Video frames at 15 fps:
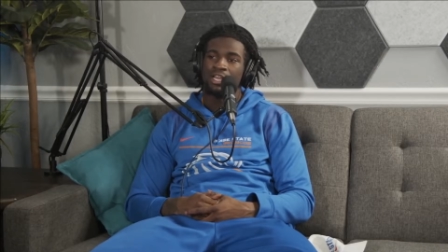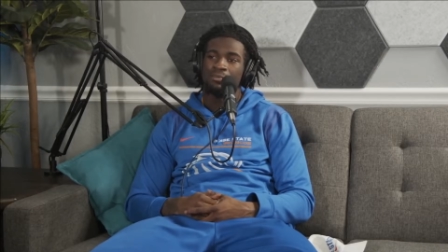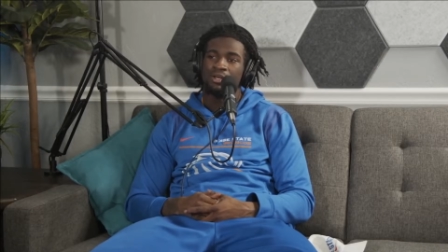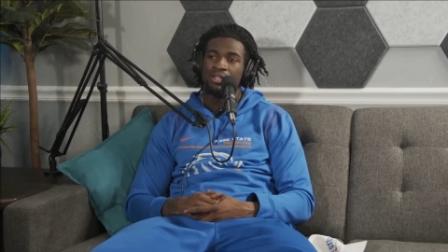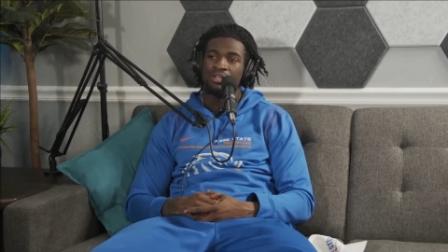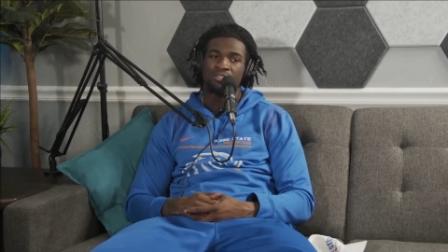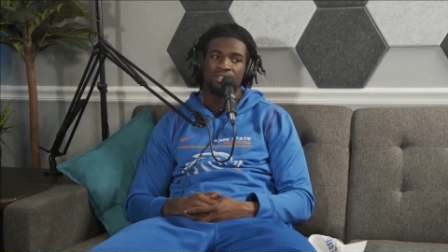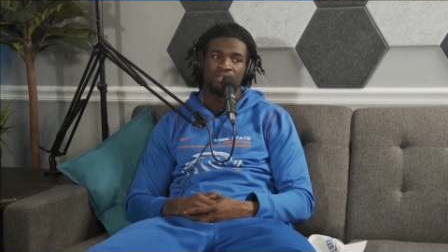But
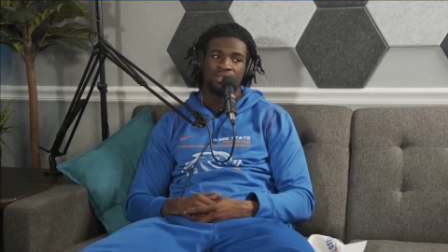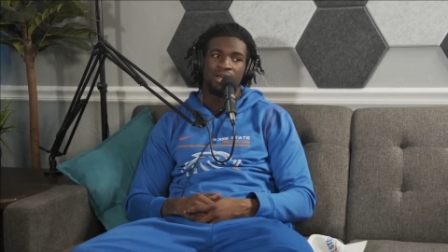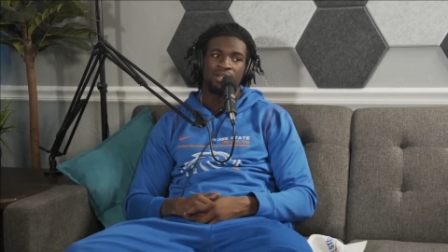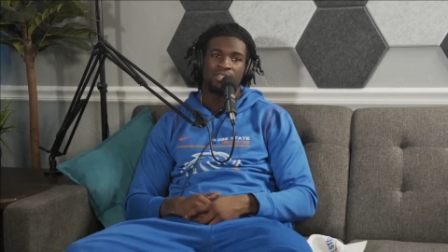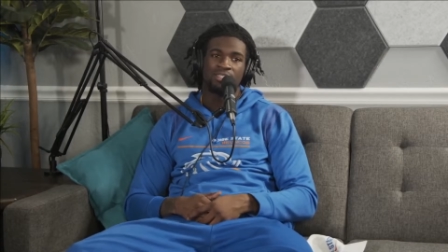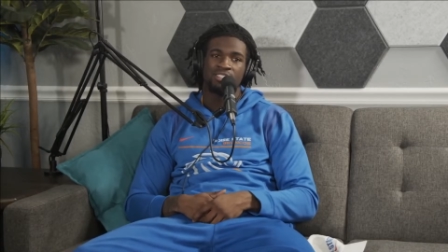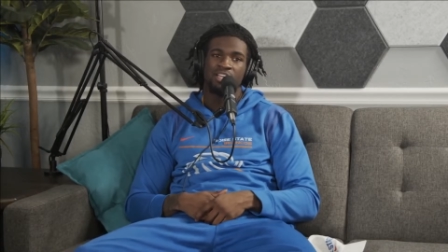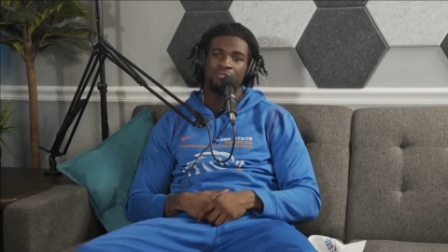there's a lot
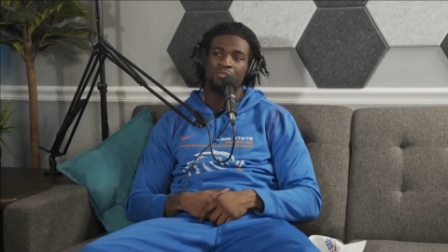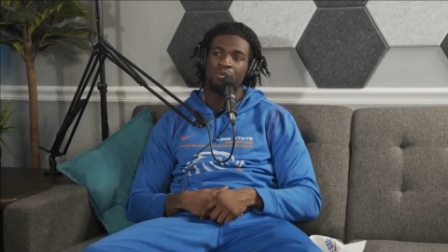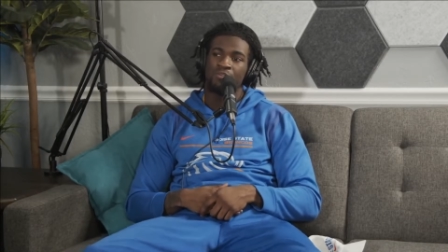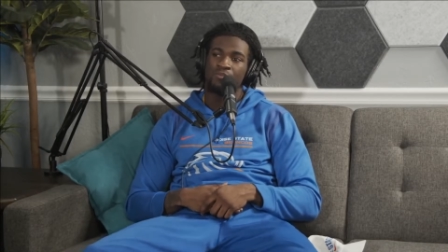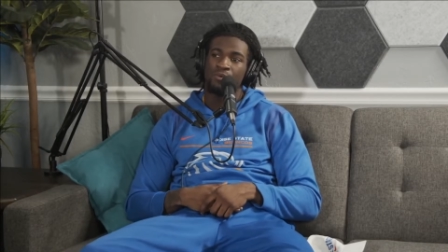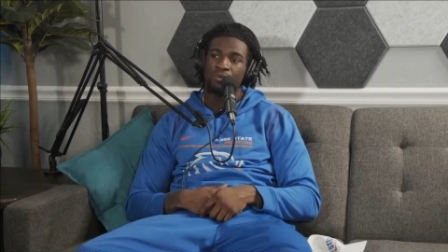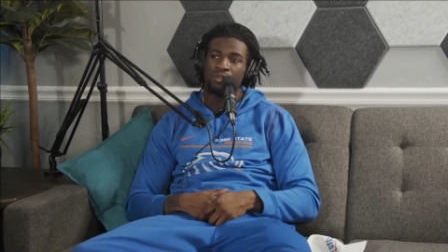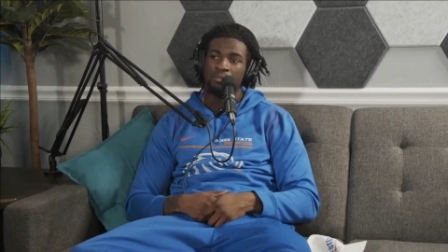of stuff
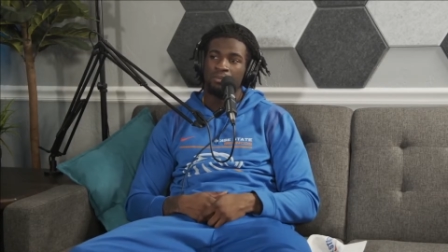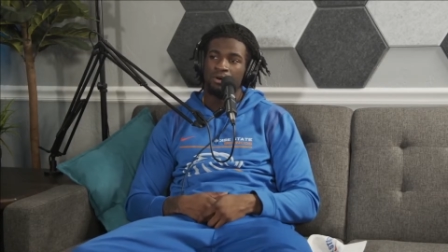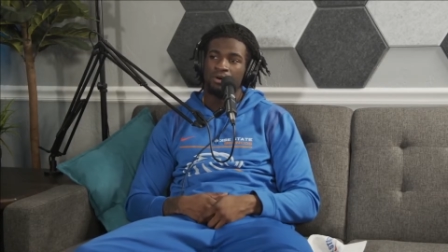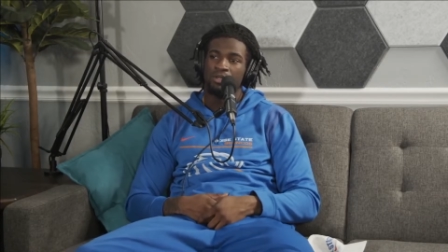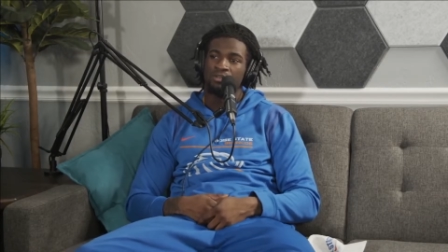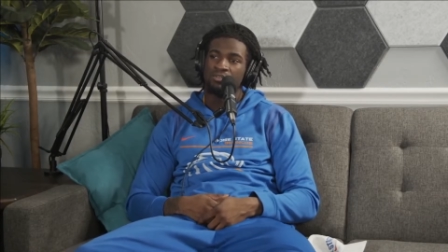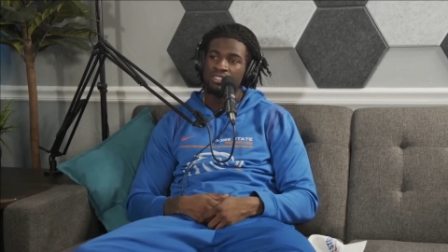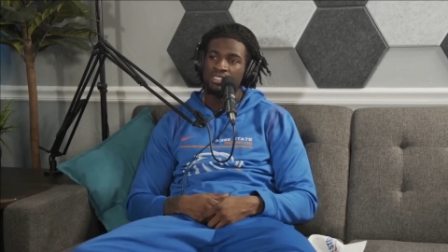before the ball
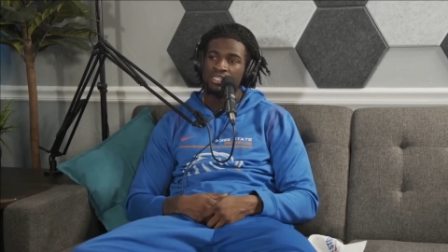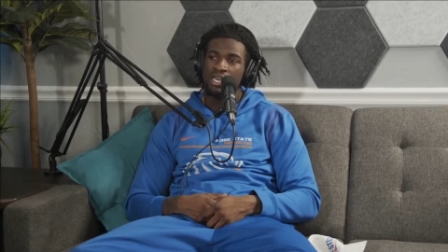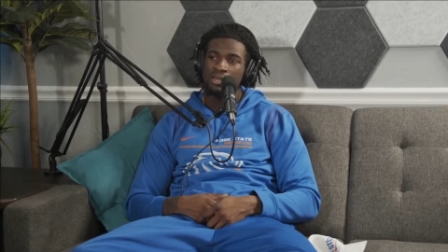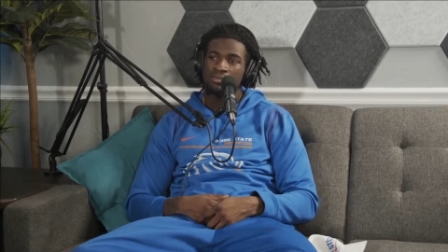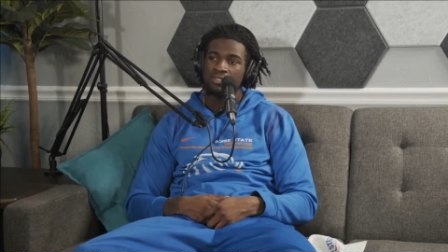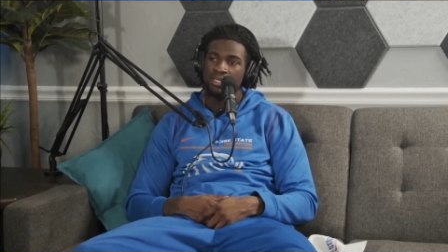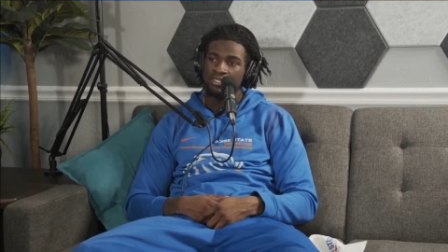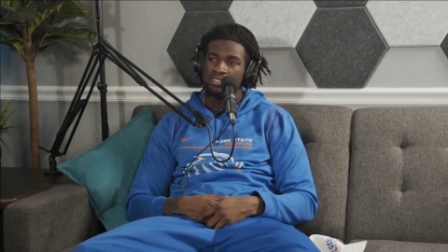even snaps
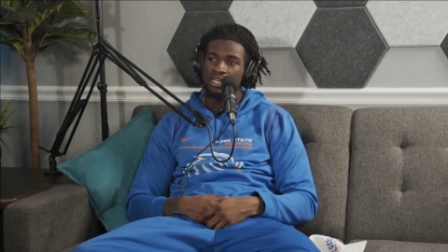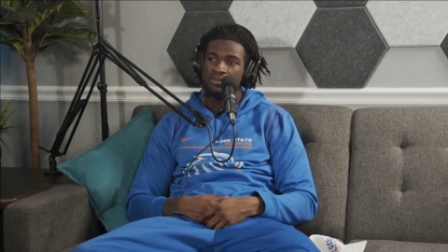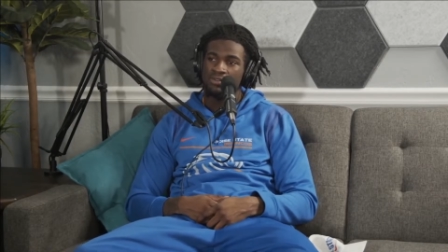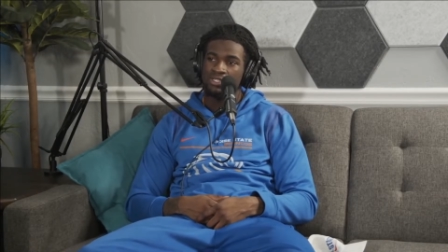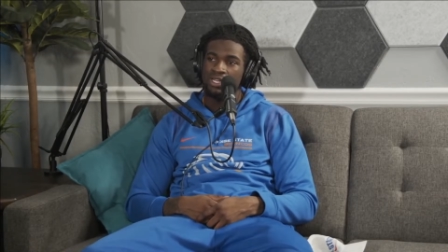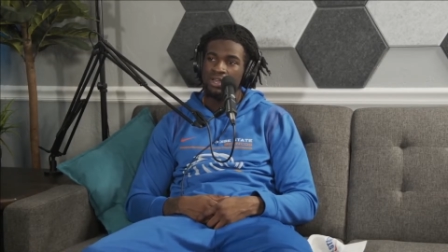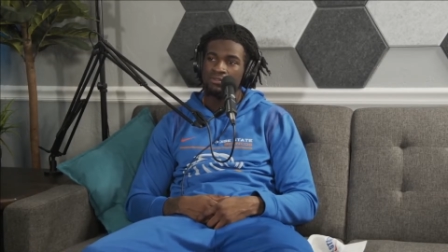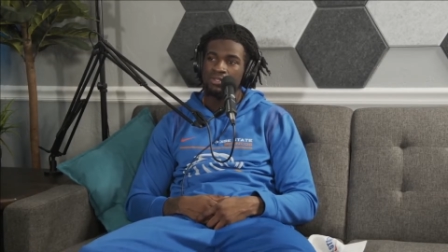that safeties
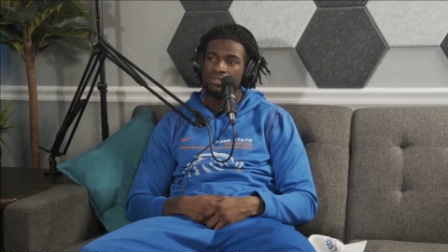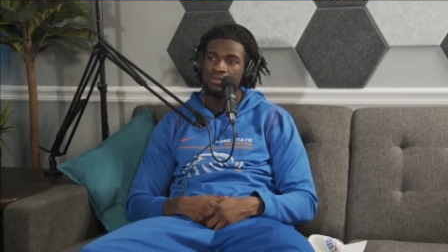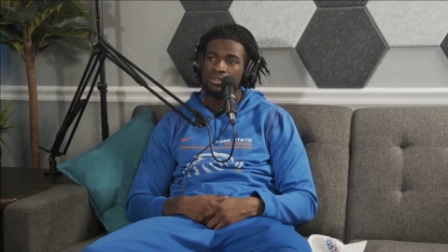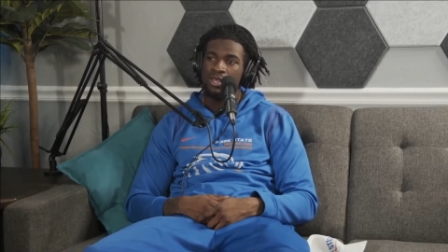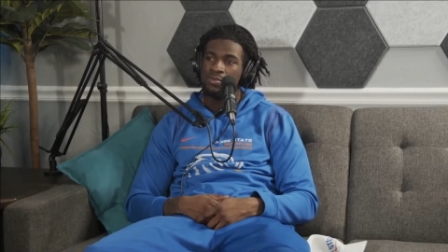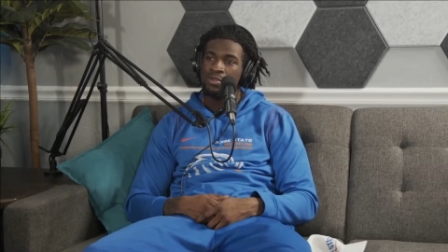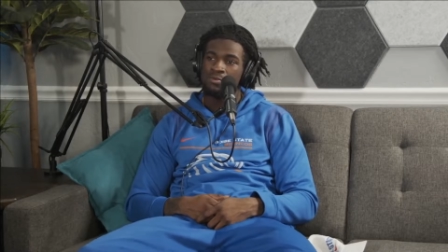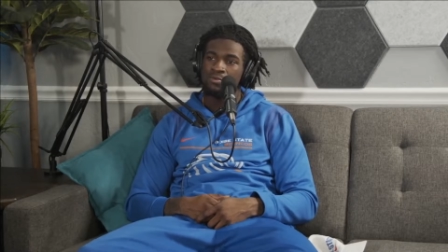have to do that
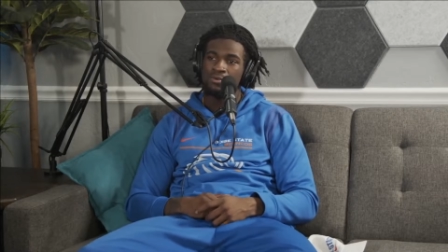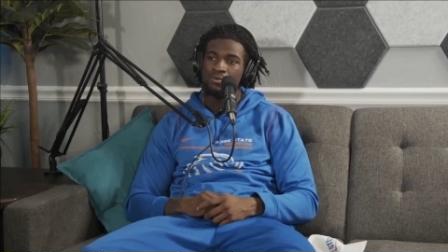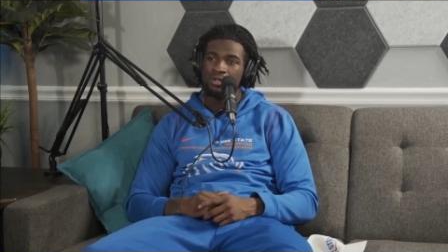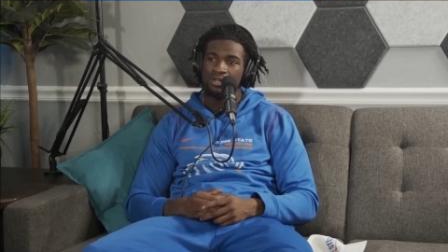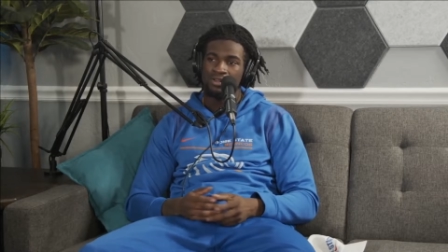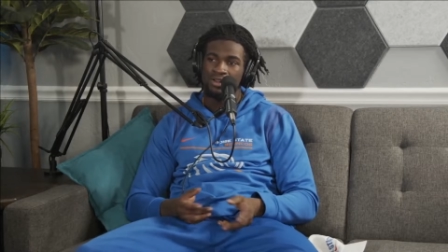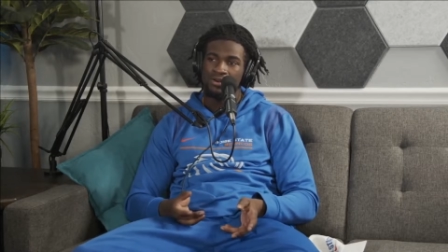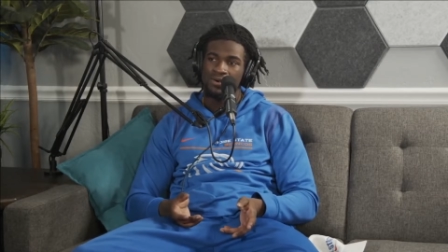people
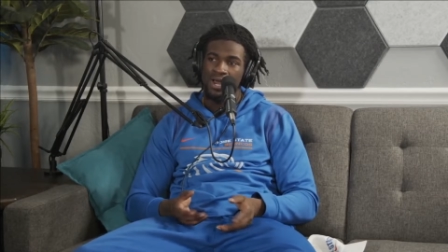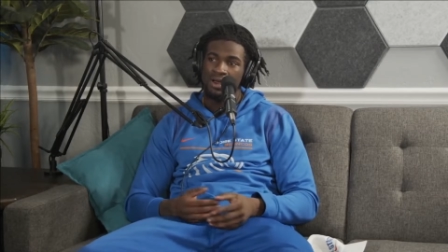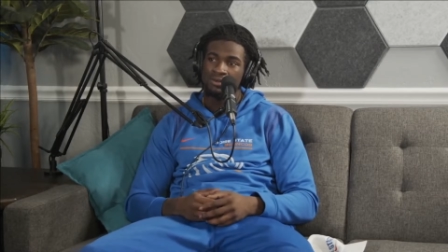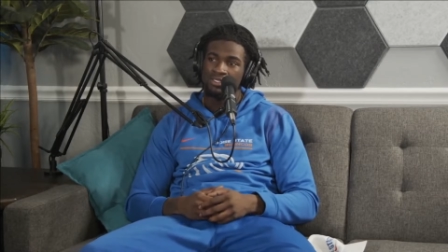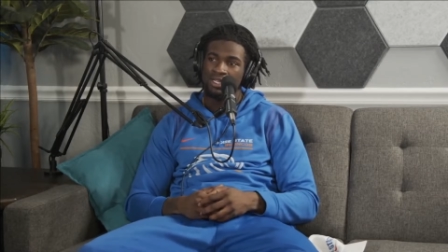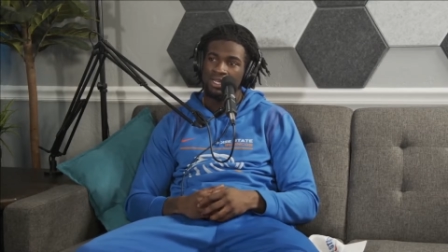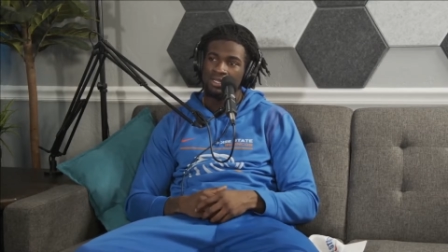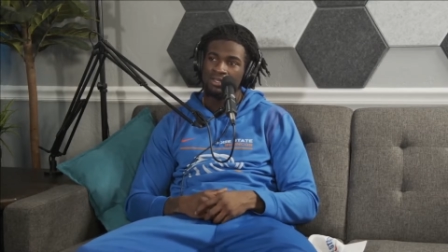wouldn't know
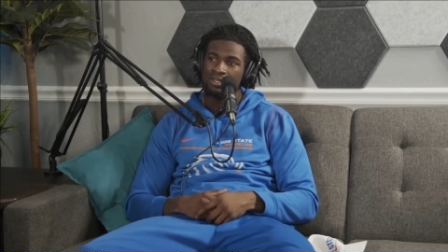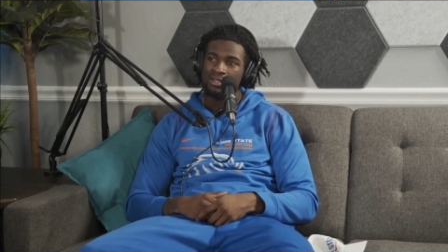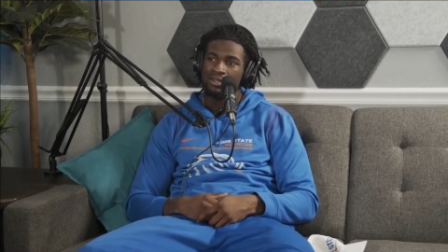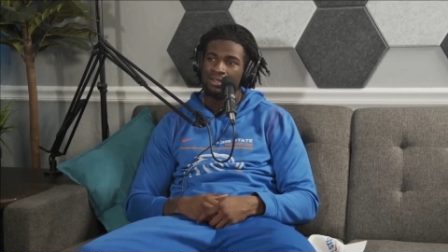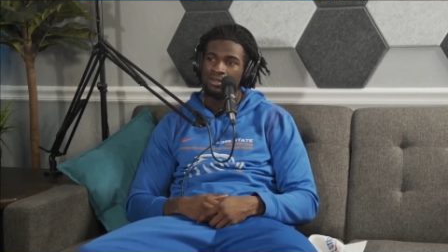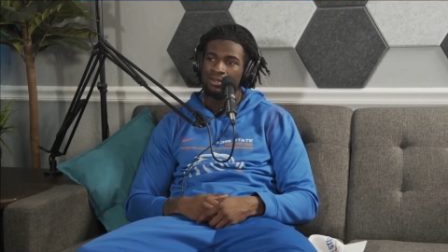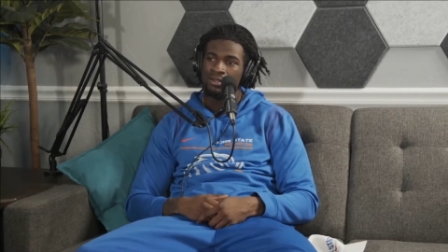outside looking in.